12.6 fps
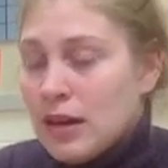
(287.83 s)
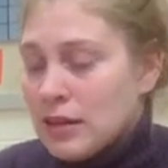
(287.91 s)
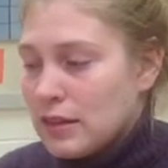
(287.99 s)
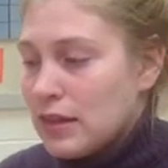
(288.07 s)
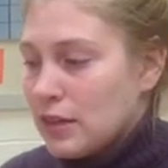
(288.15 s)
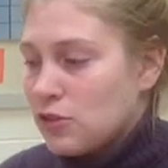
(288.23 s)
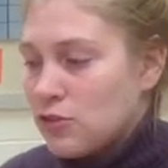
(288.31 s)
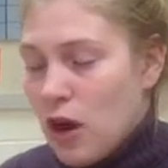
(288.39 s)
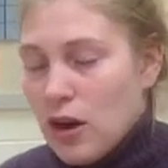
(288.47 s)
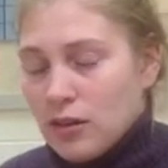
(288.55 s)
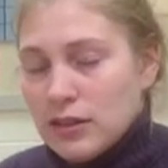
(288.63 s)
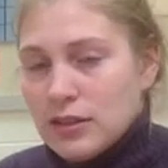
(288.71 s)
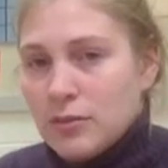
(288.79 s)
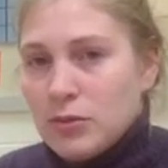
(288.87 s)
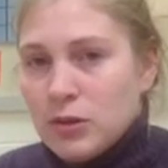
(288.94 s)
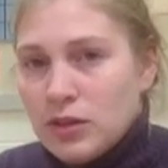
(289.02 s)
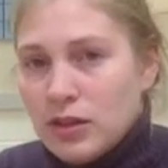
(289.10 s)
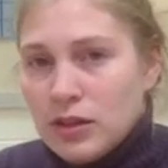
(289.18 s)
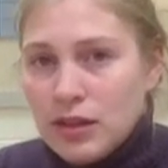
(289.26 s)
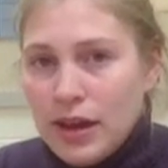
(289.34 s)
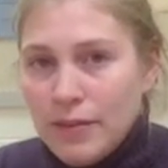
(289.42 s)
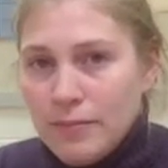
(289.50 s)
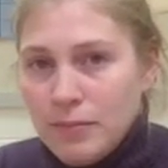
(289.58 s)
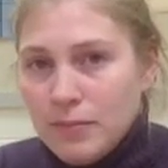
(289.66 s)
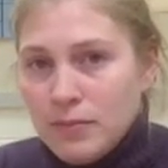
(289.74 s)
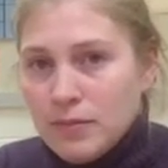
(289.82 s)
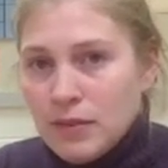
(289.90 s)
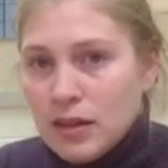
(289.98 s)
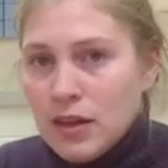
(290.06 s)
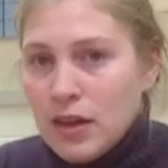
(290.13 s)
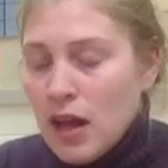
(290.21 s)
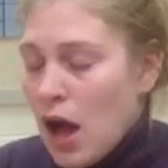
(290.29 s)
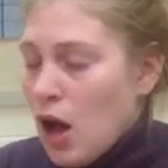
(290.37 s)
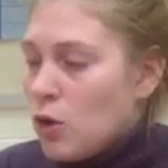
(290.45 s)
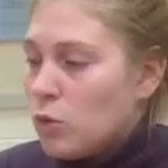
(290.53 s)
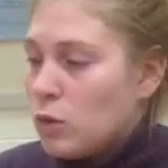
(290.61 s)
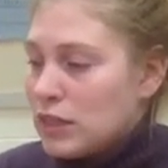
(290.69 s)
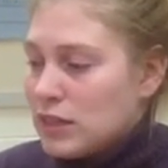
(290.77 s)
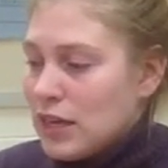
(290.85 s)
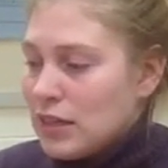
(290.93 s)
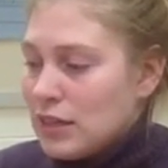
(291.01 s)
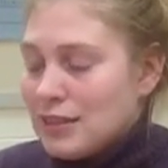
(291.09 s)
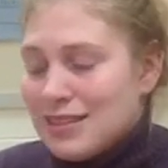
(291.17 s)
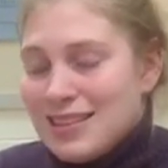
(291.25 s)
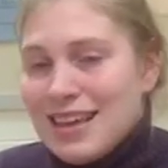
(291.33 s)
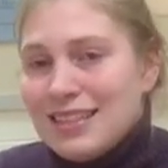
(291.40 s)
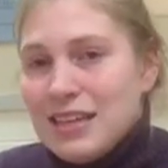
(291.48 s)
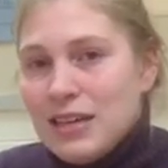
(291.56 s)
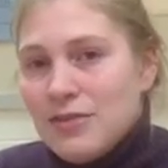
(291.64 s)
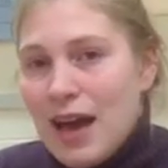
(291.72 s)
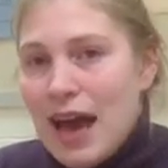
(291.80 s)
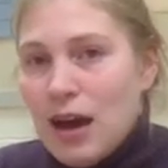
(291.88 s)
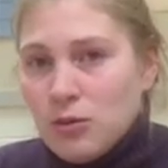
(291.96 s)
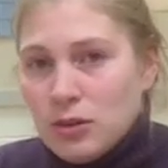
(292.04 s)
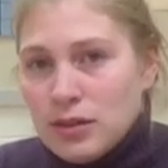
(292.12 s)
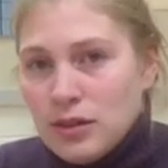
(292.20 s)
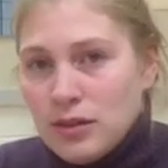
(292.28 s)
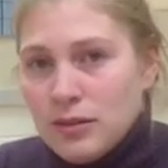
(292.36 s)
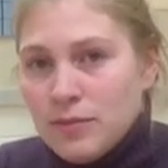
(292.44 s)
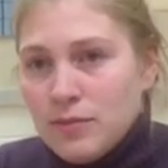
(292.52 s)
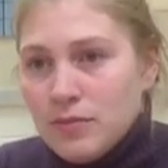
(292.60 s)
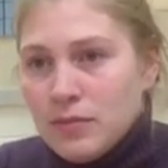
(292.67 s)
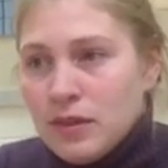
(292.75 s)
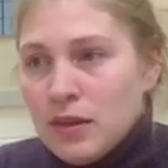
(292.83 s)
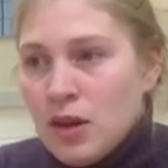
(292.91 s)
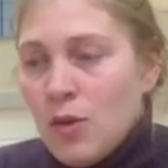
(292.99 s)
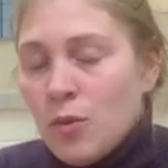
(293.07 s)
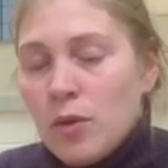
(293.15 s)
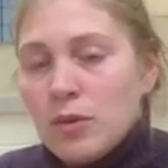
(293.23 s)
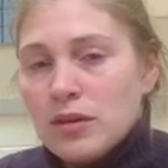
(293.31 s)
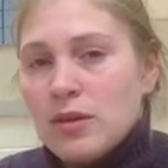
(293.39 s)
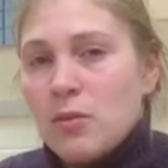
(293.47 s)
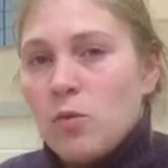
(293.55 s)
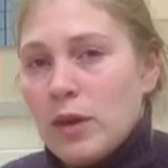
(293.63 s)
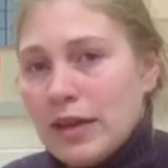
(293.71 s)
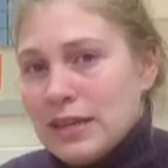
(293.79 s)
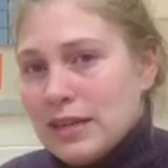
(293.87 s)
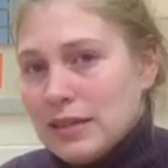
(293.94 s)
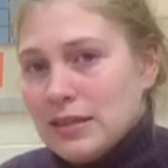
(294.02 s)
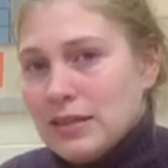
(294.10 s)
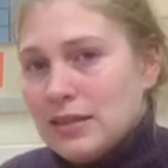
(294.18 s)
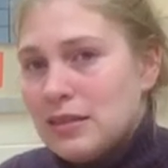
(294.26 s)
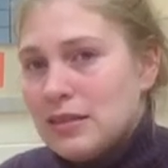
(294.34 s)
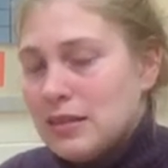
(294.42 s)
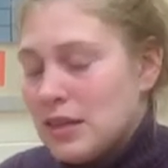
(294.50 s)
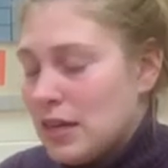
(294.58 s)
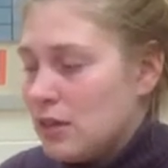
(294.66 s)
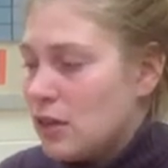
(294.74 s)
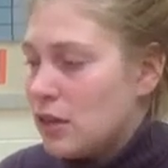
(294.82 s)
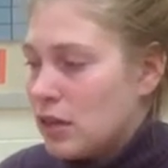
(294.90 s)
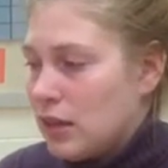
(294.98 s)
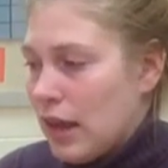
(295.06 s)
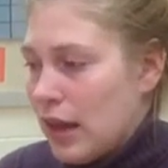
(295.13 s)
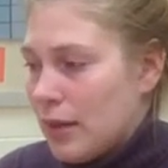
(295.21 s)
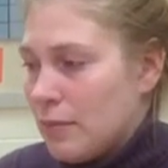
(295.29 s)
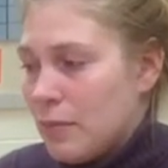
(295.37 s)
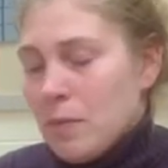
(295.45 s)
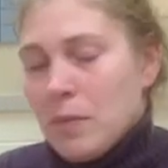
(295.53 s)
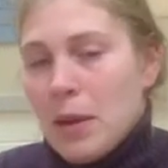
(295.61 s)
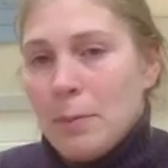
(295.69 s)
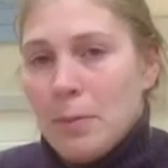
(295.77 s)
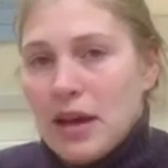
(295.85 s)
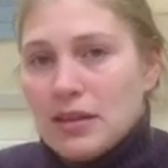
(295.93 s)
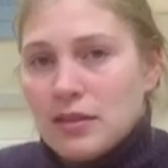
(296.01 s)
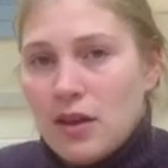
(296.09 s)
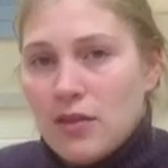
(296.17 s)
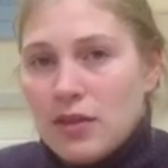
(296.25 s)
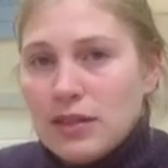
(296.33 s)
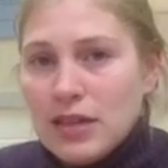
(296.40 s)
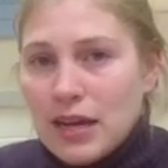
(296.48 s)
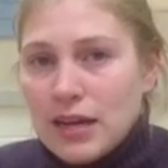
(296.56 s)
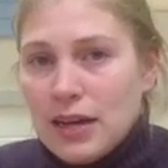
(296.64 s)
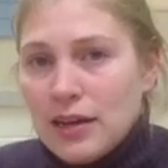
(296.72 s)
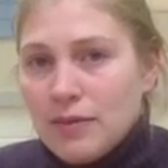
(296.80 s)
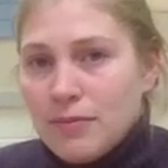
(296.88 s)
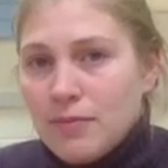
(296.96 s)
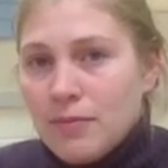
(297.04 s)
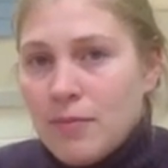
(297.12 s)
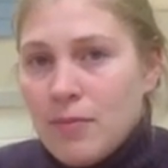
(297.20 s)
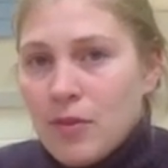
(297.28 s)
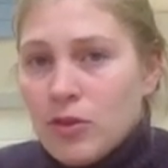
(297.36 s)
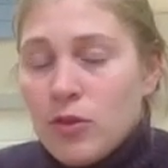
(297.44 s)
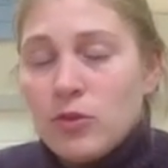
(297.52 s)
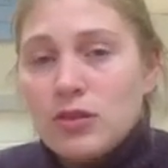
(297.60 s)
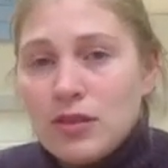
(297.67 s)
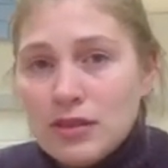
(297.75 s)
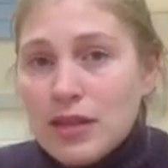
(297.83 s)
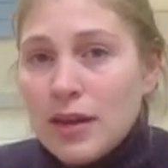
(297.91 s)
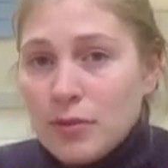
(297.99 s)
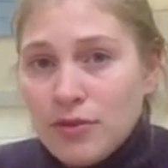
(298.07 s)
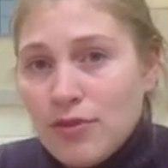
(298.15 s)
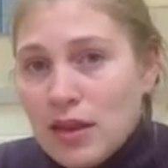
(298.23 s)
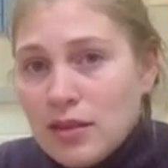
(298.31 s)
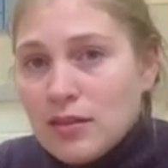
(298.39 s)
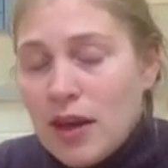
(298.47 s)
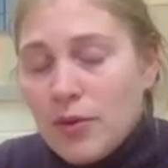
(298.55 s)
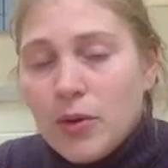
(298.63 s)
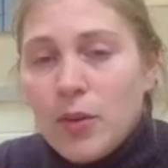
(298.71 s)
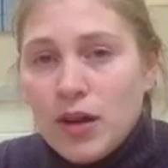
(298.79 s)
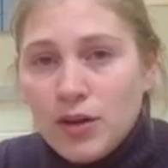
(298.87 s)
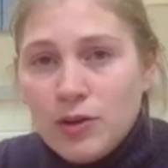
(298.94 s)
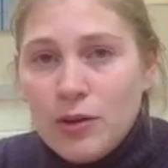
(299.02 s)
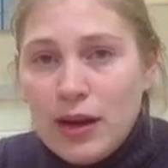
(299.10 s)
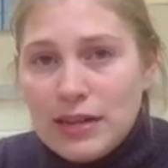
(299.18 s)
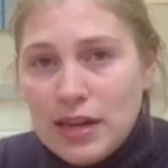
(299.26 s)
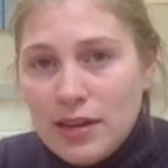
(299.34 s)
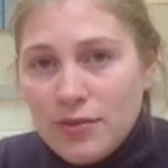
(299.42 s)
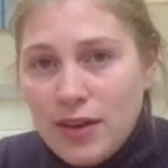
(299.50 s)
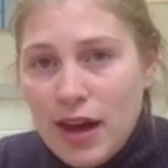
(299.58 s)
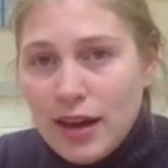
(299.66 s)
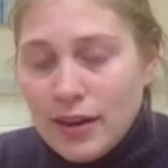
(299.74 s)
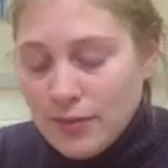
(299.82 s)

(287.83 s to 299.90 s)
Did that strongly support their claim? Which data did they leave out? What were some weaknesses in their claim based on the data? Those are the types of things that we want you to identify.